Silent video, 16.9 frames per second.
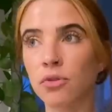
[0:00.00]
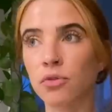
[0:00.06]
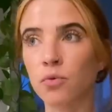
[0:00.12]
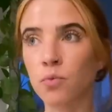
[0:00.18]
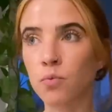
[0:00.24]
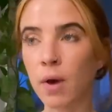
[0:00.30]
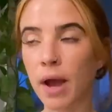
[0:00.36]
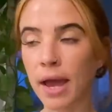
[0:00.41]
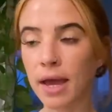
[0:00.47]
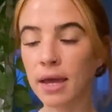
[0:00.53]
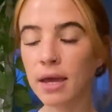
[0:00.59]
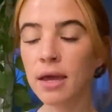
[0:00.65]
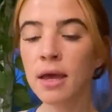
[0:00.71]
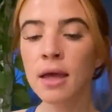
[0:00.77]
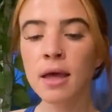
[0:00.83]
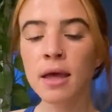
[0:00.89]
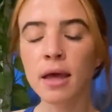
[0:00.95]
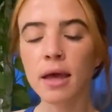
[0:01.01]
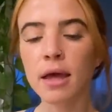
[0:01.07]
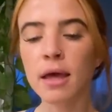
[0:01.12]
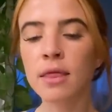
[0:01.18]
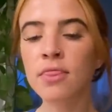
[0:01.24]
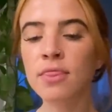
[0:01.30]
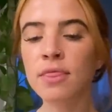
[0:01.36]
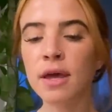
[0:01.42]
the way.
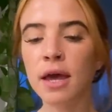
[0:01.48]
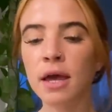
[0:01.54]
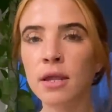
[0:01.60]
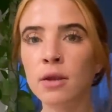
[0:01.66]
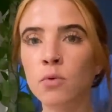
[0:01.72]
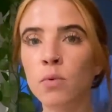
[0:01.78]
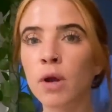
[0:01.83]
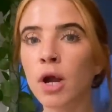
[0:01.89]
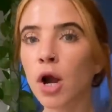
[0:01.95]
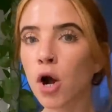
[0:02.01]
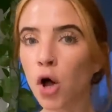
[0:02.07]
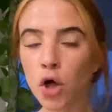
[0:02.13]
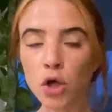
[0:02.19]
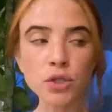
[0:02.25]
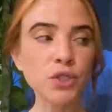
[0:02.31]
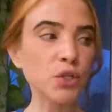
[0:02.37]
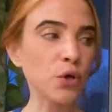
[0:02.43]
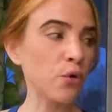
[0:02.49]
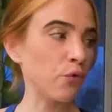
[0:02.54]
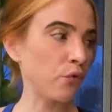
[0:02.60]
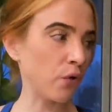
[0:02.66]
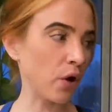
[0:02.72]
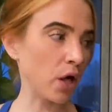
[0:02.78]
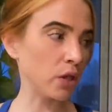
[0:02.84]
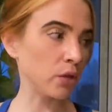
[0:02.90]
And then we are also
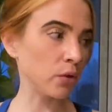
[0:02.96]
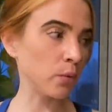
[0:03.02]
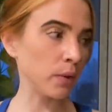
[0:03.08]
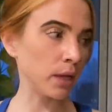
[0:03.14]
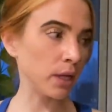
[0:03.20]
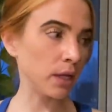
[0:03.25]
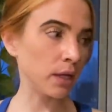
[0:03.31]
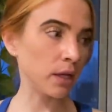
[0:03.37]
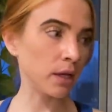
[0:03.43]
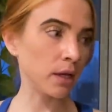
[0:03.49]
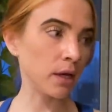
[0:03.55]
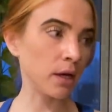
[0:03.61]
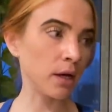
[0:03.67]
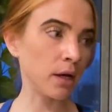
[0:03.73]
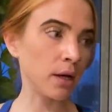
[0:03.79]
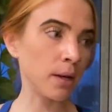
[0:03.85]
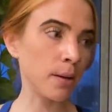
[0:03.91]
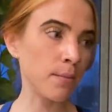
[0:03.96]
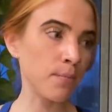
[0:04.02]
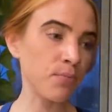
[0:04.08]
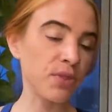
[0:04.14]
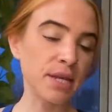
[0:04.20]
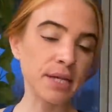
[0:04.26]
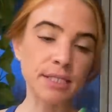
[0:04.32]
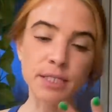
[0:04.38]
following
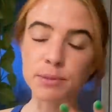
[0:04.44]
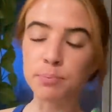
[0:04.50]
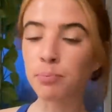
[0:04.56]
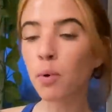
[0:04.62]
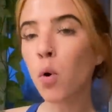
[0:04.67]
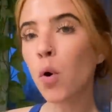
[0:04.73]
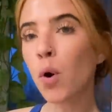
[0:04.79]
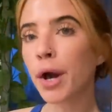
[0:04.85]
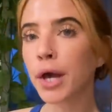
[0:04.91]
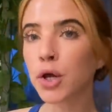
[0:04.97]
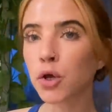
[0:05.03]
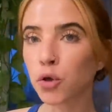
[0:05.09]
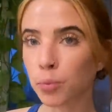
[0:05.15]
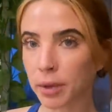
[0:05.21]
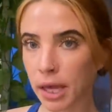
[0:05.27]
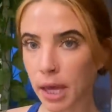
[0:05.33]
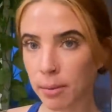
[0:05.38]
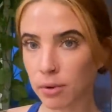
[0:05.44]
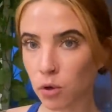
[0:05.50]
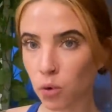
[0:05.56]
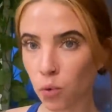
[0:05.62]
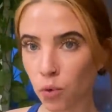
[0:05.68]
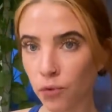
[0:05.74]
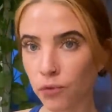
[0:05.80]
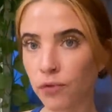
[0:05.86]
this boy who became an
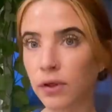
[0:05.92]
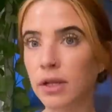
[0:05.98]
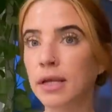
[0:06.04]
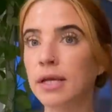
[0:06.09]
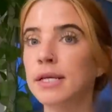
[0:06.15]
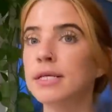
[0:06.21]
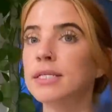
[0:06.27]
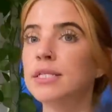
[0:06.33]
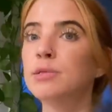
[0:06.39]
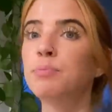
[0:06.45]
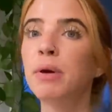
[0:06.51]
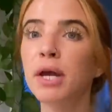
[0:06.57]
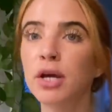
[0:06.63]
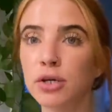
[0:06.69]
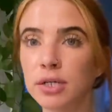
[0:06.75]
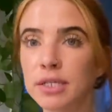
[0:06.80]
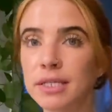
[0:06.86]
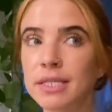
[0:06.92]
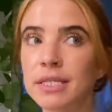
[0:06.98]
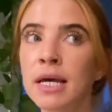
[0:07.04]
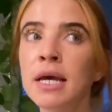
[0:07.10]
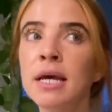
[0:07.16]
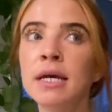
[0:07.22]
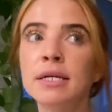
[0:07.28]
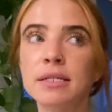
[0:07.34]
orphan. His parents
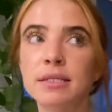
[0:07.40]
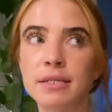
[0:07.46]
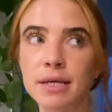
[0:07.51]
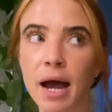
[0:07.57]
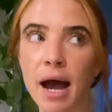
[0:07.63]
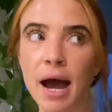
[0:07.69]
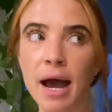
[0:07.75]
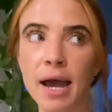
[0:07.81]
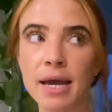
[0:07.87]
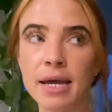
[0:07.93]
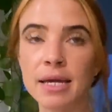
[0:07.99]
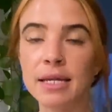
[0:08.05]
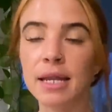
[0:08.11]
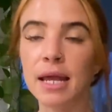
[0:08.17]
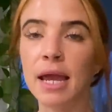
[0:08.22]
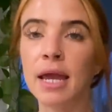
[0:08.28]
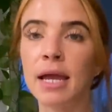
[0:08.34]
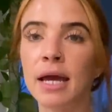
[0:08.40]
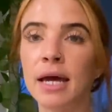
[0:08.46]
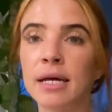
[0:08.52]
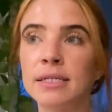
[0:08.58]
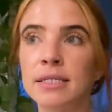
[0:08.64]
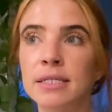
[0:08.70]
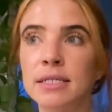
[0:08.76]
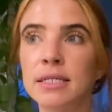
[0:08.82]
died
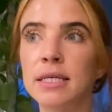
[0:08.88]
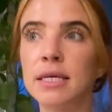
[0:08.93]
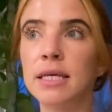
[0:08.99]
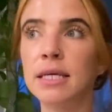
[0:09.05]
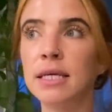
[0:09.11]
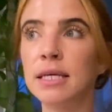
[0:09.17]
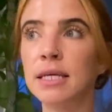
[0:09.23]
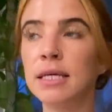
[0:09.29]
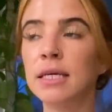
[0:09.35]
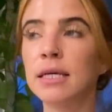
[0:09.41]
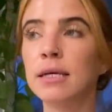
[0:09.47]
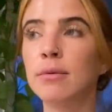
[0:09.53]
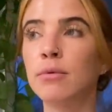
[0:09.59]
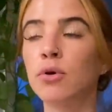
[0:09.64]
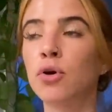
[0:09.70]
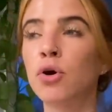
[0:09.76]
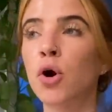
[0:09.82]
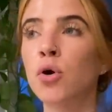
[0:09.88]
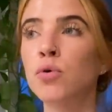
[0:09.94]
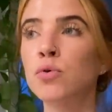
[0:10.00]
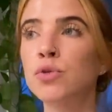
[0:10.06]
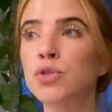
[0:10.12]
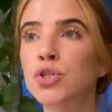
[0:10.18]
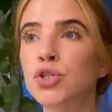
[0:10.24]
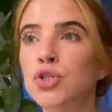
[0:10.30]
and he
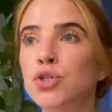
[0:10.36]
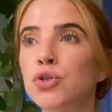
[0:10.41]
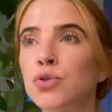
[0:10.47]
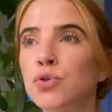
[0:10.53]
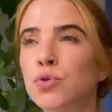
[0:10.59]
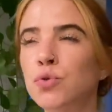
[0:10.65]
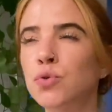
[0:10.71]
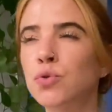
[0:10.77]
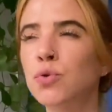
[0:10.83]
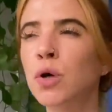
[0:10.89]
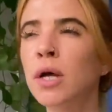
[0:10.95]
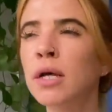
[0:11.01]
goes to,